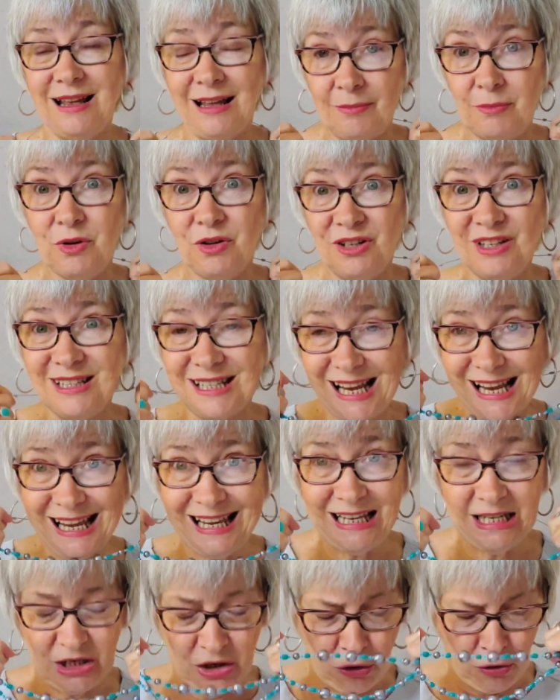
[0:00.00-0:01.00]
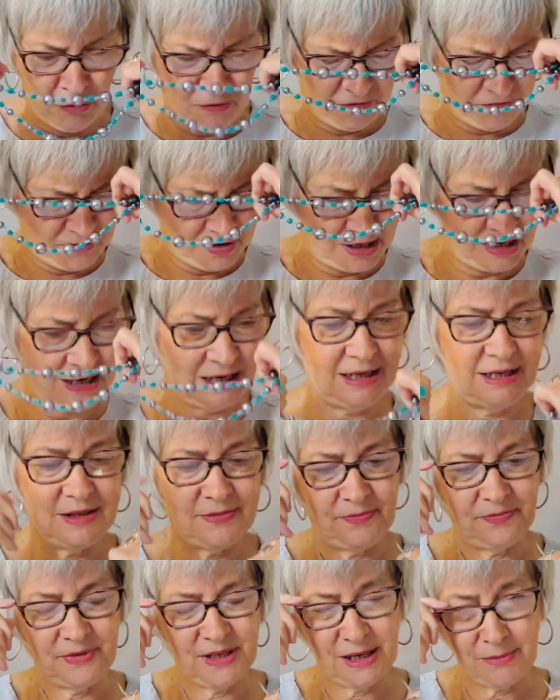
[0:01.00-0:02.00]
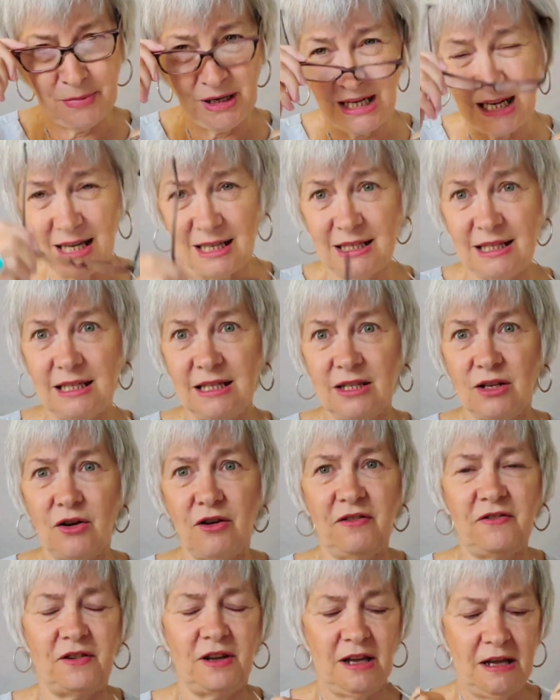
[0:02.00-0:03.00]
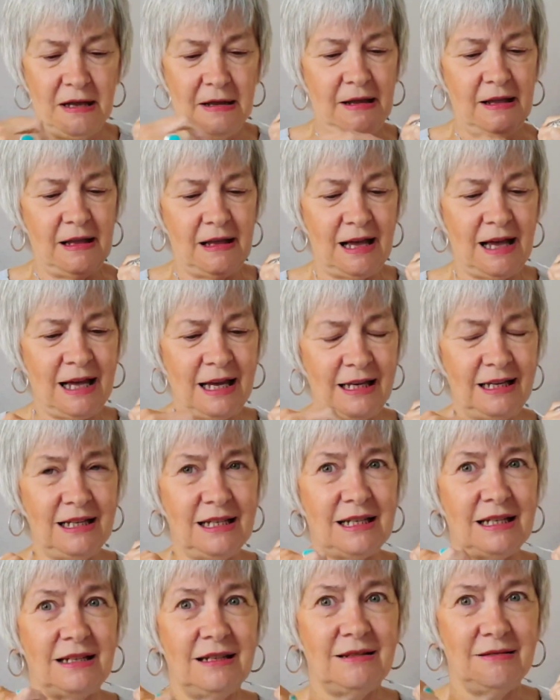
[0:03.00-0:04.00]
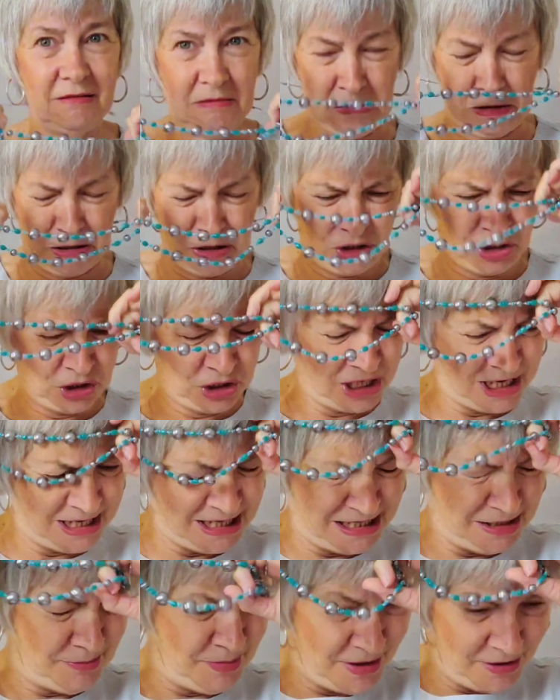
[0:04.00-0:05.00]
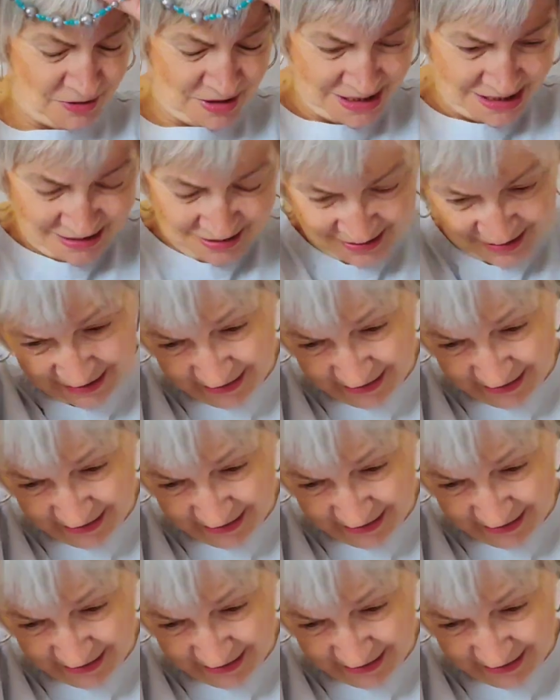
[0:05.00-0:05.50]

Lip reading: I'm going to take it off and take my glasses off and chat about